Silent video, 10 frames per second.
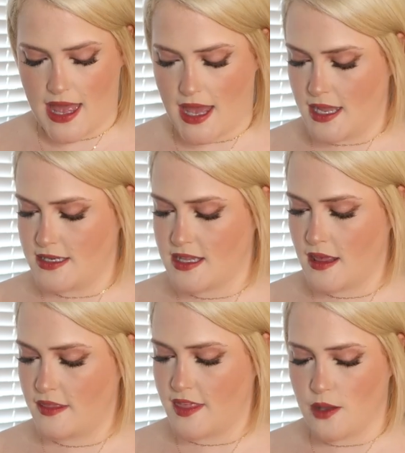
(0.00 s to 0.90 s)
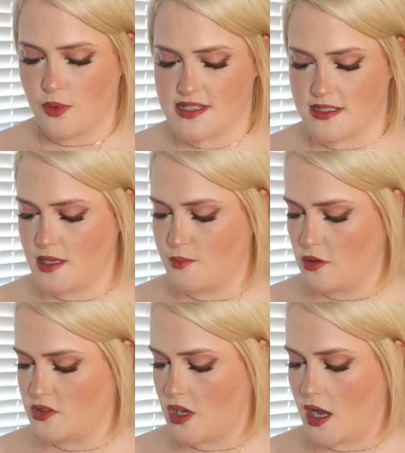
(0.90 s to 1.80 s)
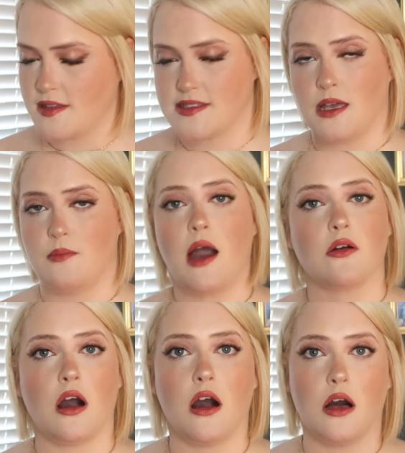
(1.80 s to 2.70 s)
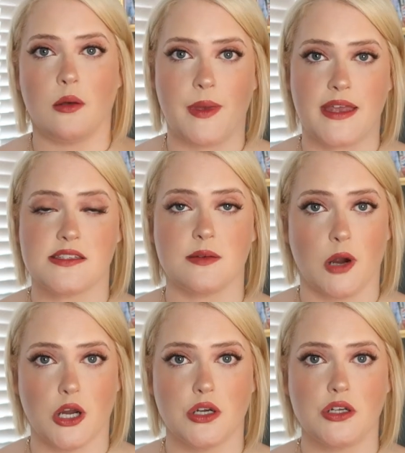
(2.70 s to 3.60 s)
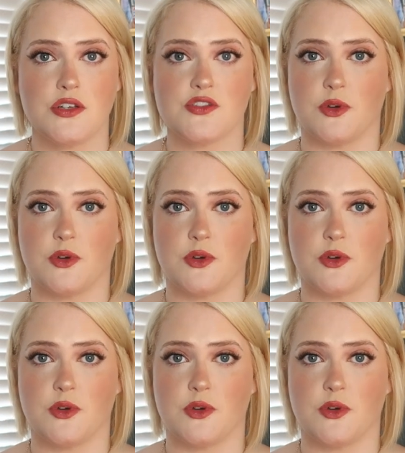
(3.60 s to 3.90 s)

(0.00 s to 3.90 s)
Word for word: and they recently both got some alcohol based markers